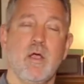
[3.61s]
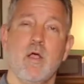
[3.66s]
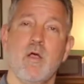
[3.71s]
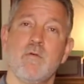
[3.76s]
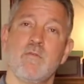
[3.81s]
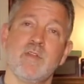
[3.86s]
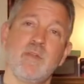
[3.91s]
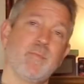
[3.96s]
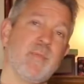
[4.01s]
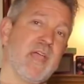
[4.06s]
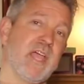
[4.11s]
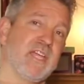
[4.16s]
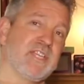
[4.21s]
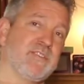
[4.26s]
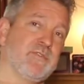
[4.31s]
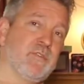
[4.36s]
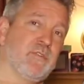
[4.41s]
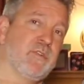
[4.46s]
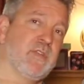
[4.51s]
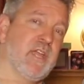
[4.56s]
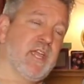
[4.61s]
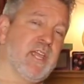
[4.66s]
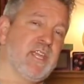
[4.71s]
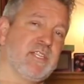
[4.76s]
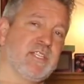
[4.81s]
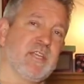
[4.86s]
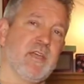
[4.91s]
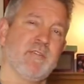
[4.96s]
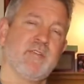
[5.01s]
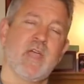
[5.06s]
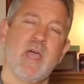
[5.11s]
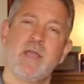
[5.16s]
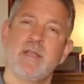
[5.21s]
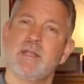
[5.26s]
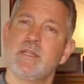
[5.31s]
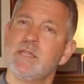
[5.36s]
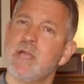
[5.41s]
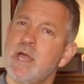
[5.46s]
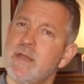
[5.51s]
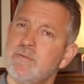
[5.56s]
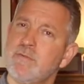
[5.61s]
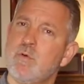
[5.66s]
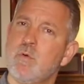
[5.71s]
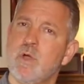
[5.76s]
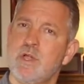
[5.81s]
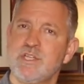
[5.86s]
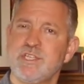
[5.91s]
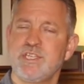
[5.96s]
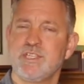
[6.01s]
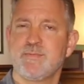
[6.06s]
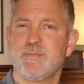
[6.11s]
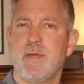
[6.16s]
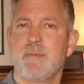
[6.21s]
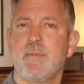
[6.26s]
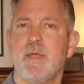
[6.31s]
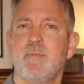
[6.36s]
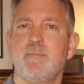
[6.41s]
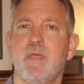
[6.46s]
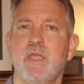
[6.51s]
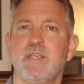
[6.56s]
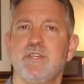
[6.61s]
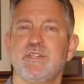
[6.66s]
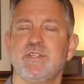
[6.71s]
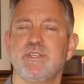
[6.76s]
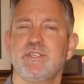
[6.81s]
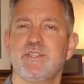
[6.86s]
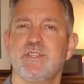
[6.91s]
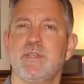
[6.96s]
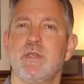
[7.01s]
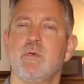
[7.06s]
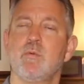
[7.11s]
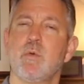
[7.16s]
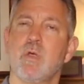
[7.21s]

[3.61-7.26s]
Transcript: Over the past few days, I've gotten a lot of questions by my patients